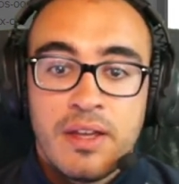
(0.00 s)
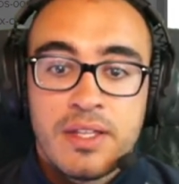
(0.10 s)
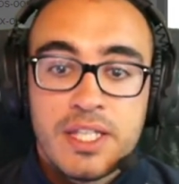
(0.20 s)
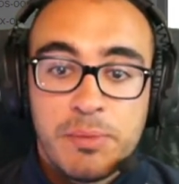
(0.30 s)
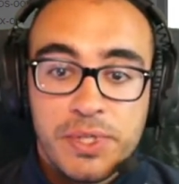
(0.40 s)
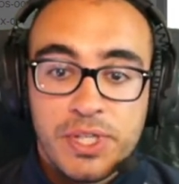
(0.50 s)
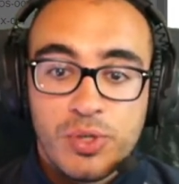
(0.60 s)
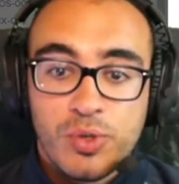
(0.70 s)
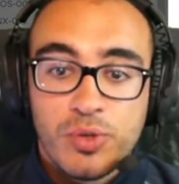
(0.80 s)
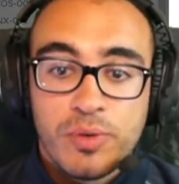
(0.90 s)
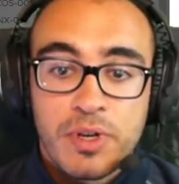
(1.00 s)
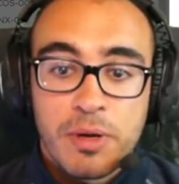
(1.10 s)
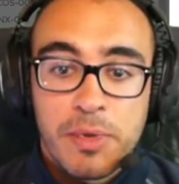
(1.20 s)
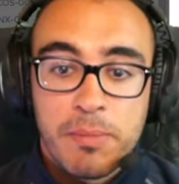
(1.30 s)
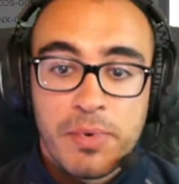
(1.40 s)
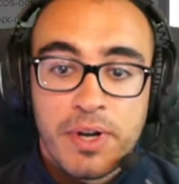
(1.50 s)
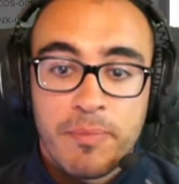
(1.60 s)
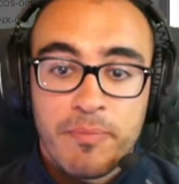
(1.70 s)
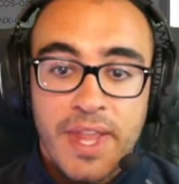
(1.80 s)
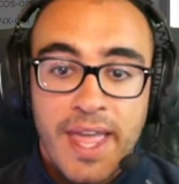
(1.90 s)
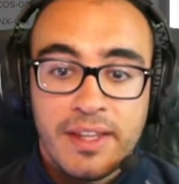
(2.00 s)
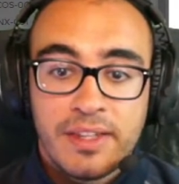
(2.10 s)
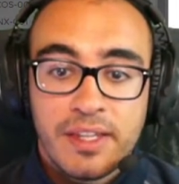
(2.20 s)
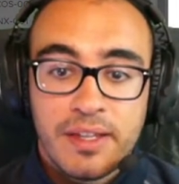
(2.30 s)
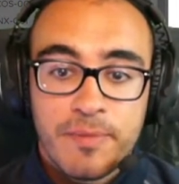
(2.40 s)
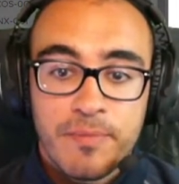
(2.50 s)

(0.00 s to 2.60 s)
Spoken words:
CPU, remember 8.